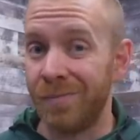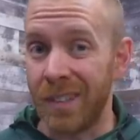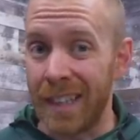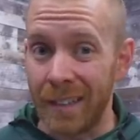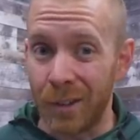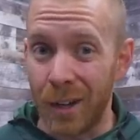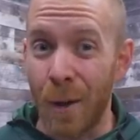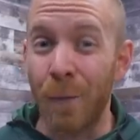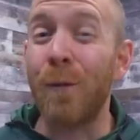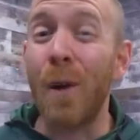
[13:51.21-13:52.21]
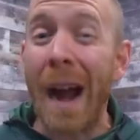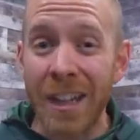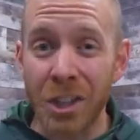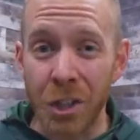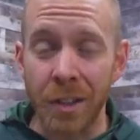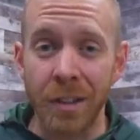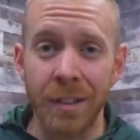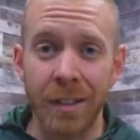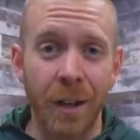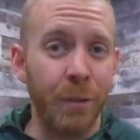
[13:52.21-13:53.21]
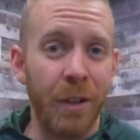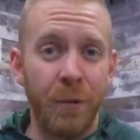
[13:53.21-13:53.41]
like a fraction of